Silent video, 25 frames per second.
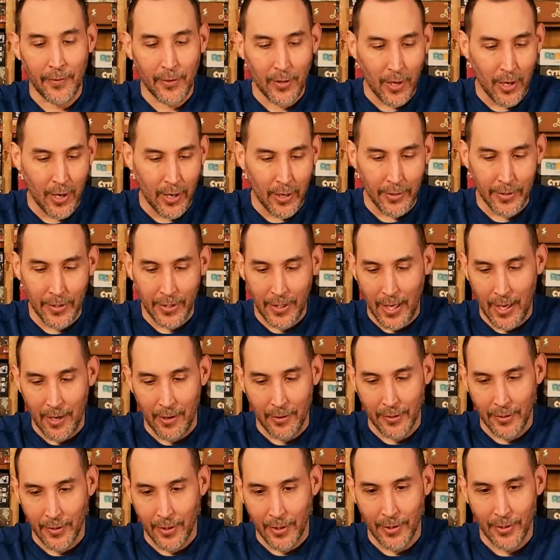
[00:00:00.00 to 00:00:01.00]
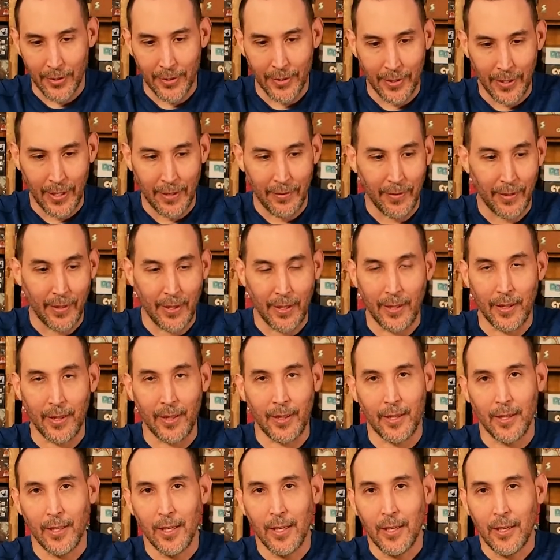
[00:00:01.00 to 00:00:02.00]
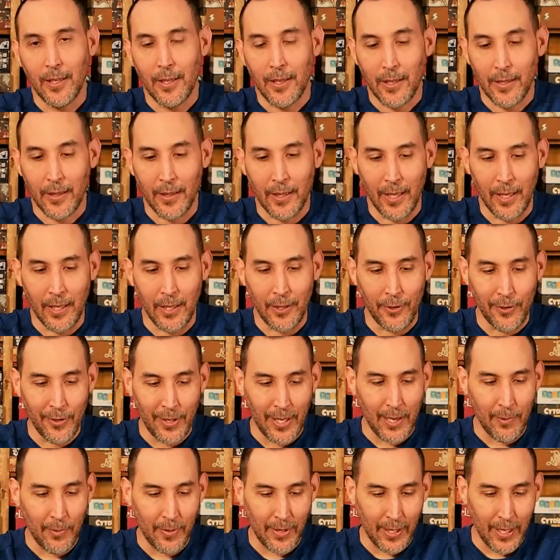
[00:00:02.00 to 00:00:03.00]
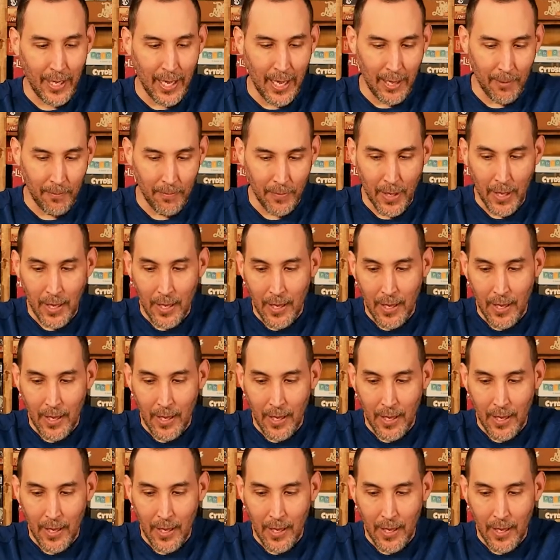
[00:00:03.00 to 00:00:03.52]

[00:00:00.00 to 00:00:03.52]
cards, characters, and everything that you get with the game.